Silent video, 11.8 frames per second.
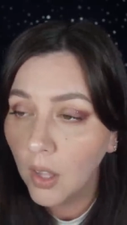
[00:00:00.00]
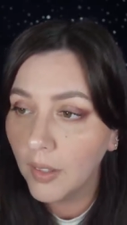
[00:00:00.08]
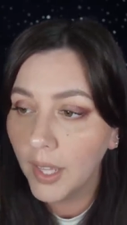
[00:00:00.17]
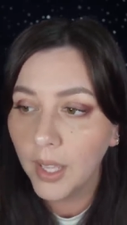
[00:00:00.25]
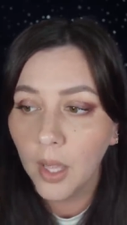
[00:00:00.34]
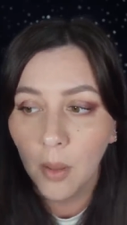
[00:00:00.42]

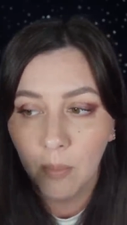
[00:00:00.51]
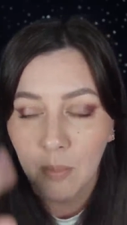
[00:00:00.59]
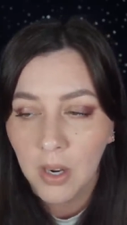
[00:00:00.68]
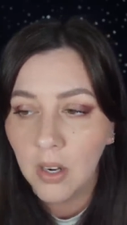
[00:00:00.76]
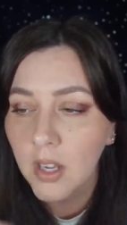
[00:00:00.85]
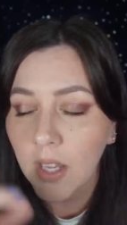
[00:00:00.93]
Like,
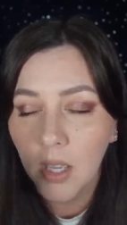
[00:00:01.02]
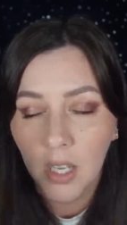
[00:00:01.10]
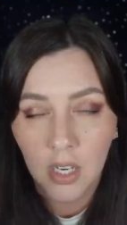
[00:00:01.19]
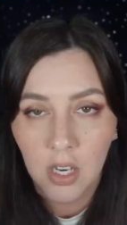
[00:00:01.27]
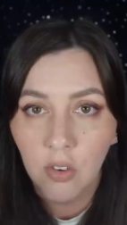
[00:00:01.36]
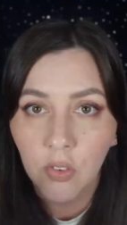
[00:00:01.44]
Mary in
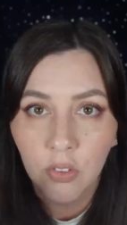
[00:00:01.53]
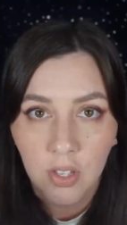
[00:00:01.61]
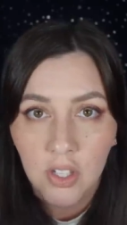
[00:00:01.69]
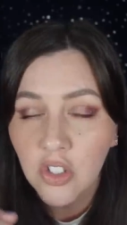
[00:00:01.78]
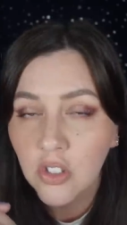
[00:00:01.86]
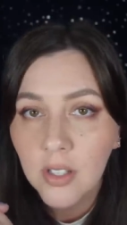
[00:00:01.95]
an interview
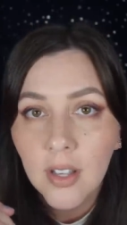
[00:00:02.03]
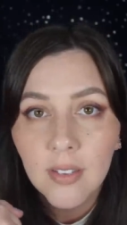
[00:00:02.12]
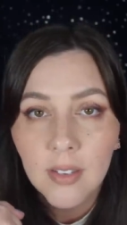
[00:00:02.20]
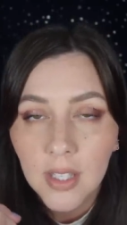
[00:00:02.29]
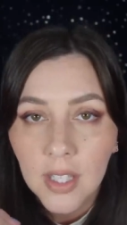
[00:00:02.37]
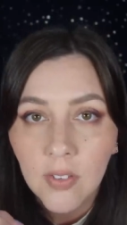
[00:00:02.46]
said she
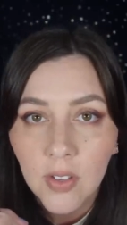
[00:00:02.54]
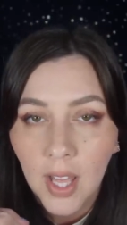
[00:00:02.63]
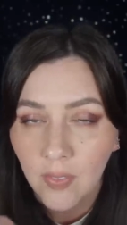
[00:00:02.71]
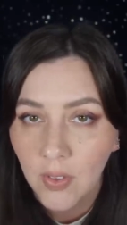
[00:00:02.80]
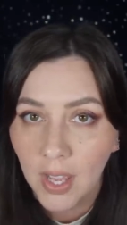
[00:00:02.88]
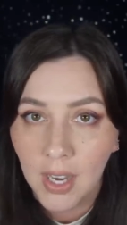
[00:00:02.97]
doesn't even
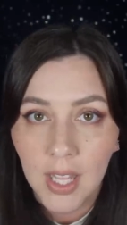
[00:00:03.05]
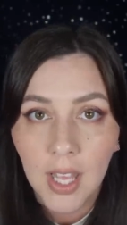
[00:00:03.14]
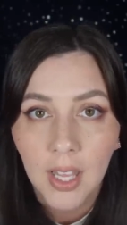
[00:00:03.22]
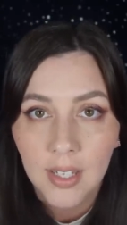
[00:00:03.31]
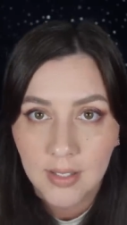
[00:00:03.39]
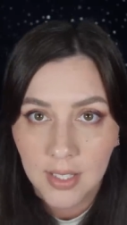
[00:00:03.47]
have any
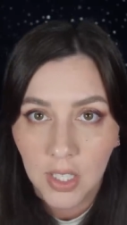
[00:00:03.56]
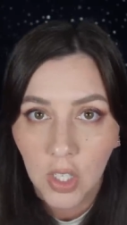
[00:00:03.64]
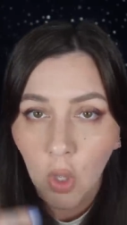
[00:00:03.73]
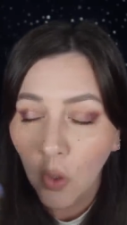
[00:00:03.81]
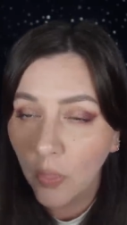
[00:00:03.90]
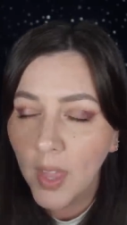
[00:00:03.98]
idea
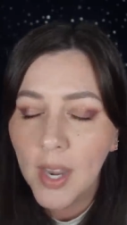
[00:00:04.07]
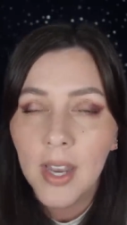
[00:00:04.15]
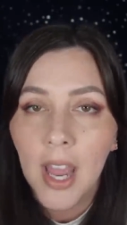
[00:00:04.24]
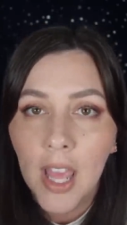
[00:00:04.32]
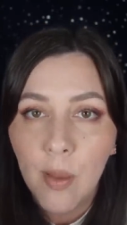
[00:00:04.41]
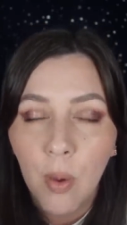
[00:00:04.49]
the
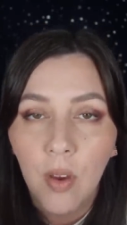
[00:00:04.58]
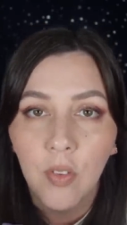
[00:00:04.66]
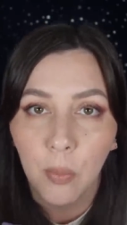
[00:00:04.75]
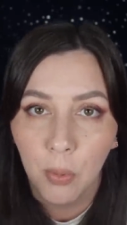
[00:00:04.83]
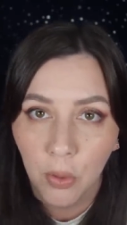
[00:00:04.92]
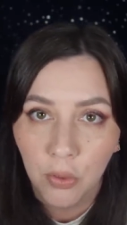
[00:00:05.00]
name of
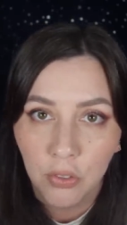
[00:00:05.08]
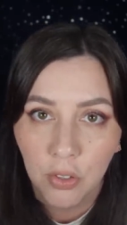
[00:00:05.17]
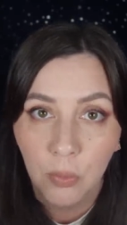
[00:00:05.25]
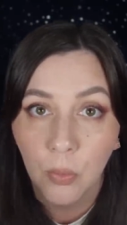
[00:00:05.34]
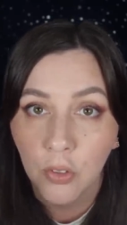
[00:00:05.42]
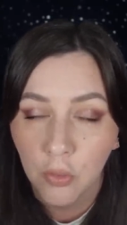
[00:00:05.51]
the
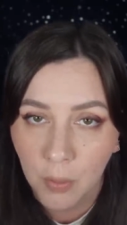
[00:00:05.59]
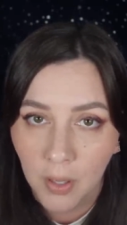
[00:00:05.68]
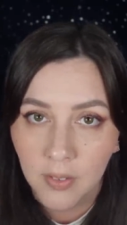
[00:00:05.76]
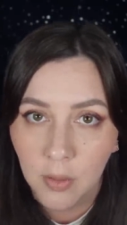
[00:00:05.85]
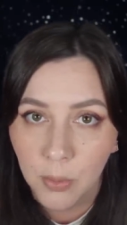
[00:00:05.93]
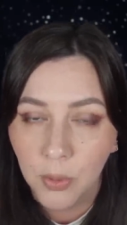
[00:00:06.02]
person
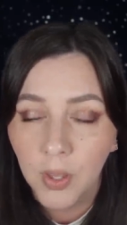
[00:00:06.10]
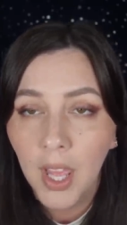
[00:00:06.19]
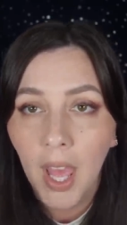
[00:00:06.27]
responsible.